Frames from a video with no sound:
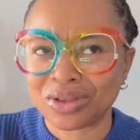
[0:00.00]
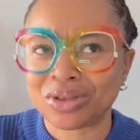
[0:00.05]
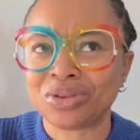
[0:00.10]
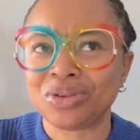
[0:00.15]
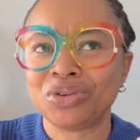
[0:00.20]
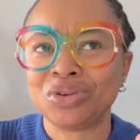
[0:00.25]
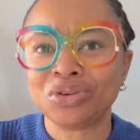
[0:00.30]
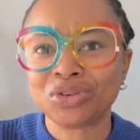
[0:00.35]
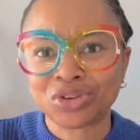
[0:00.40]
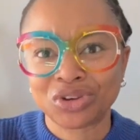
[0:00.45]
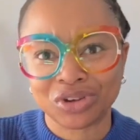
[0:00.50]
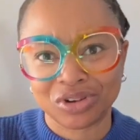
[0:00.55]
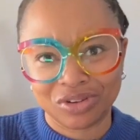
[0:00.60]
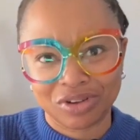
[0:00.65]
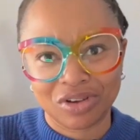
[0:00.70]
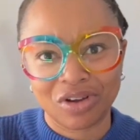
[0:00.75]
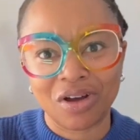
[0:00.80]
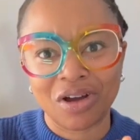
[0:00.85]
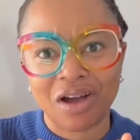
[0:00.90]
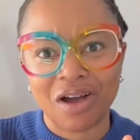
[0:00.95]
You should
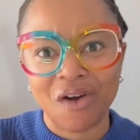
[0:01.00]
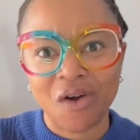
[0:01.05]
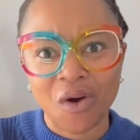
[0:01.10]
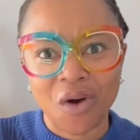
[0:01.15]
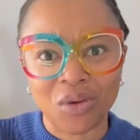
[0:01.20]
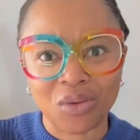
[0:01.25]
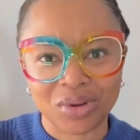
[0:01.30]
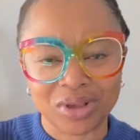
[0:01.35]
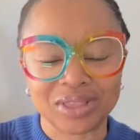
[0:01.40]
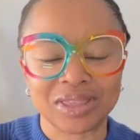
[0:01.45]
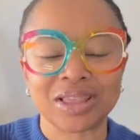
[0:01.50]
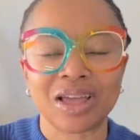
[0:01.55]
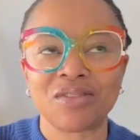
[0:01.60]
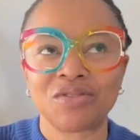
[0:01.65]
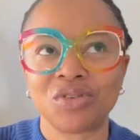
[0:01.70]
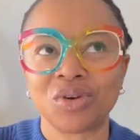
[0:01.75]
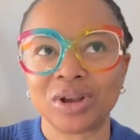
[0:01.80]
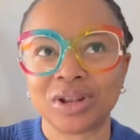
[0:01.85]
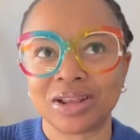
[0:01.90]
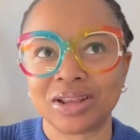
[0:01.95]
always
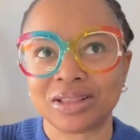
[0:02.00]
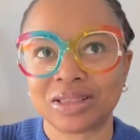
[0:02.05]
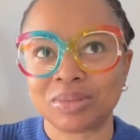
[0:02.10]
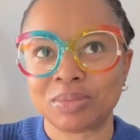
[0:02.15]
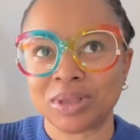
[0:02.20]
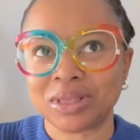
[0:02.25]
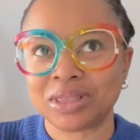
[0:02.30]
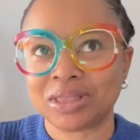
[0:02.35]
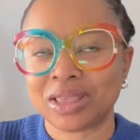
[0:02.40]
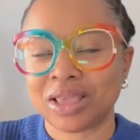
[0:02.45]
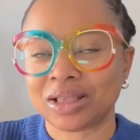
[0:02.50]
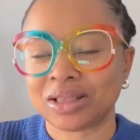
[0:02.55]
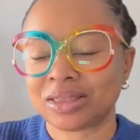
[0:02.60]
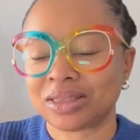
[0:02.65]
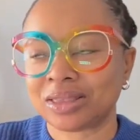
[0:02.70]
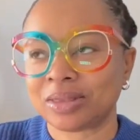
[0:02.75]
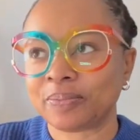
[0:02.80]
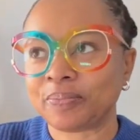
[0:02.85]
avoid these mistakes.